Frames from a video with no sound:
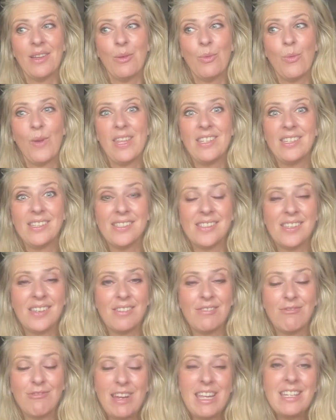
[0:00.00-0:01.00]
we
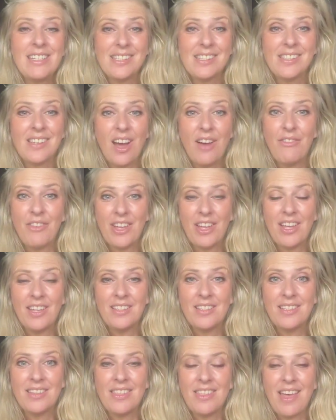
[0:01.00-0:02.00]

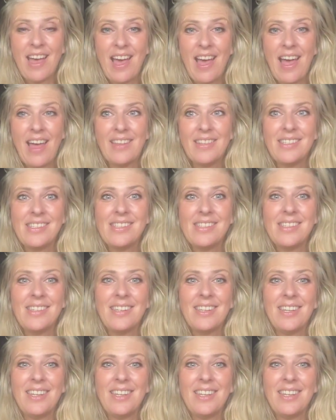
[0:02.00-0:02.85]
rediscovered that